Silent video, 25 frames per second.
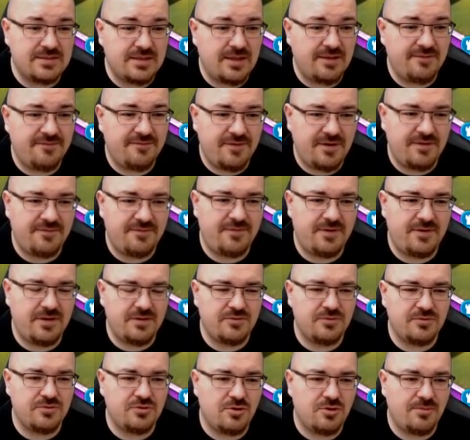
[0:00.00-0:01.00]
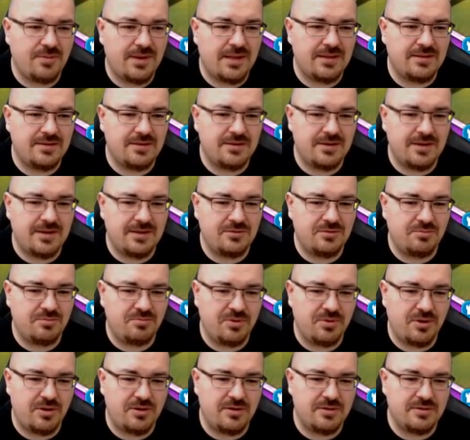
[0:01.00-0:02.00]
a very very good commander and to
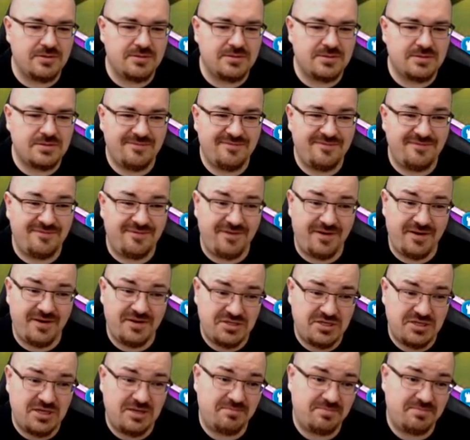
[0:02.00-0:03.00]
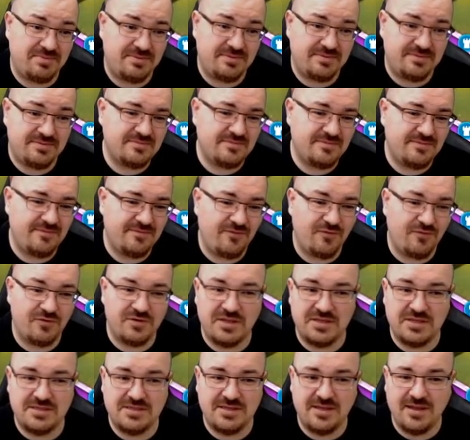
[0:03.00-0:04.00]
be honest, very cheap for
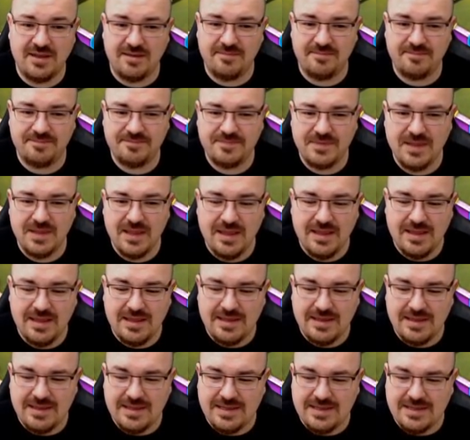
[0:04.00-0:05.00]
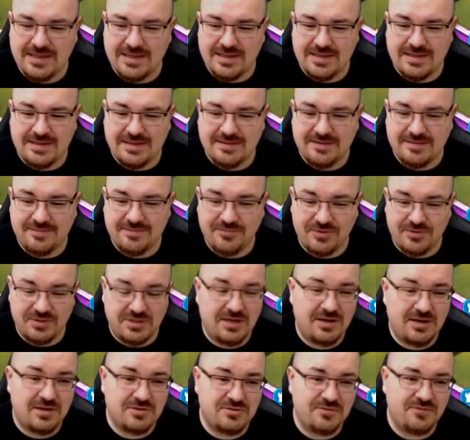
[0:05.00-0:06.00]
this game with a
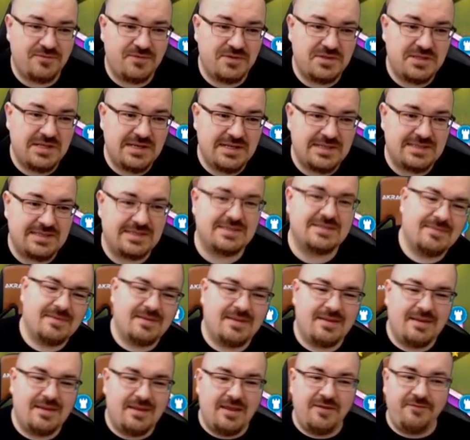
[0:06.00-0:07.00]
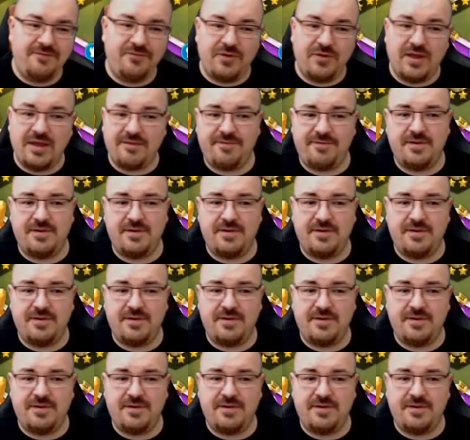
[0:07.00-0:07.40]
lot of utilities. If you have